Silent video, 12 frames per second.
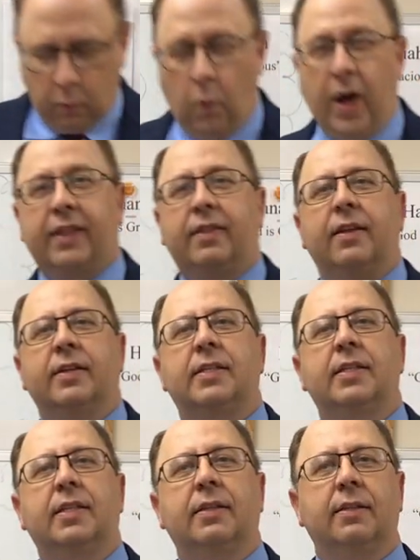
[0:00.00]
What
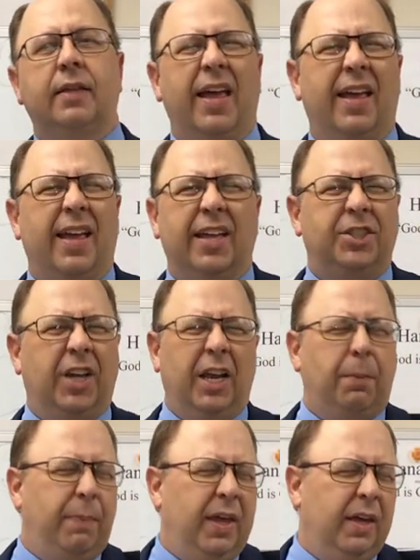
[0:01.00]
this
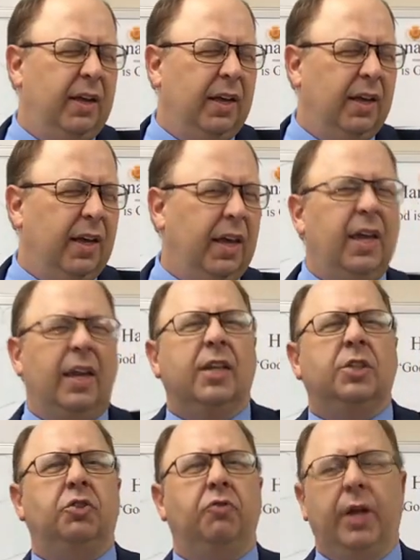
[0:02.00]
angelic being in
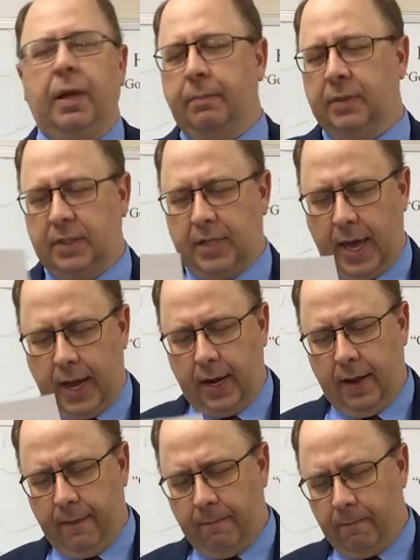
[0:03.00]
his dream said.